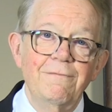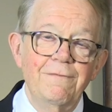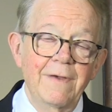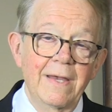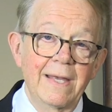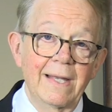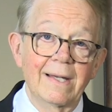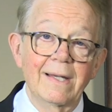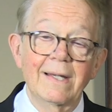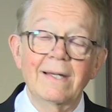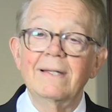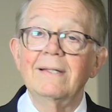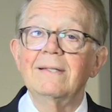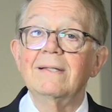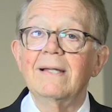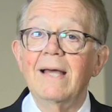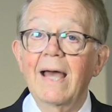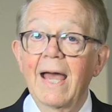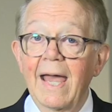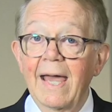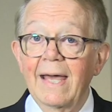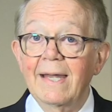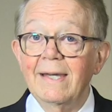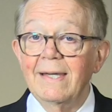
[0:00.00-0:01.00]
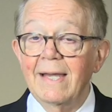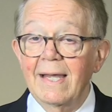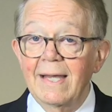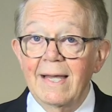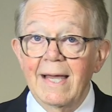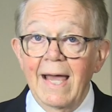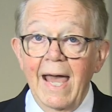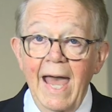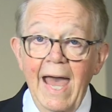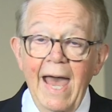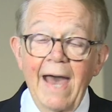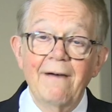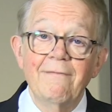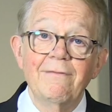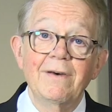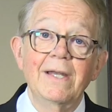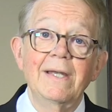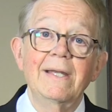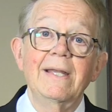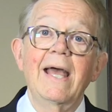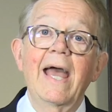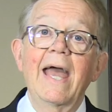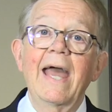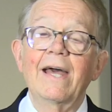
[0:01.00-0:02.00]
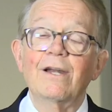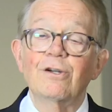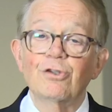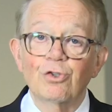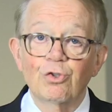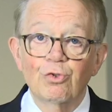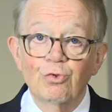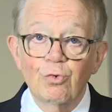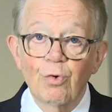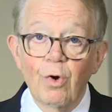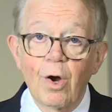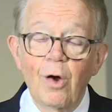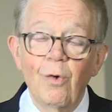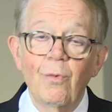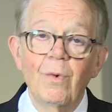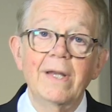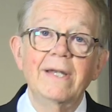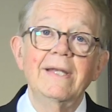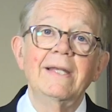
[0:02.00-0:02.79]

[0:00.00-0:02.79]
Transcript: feel it and have it and grow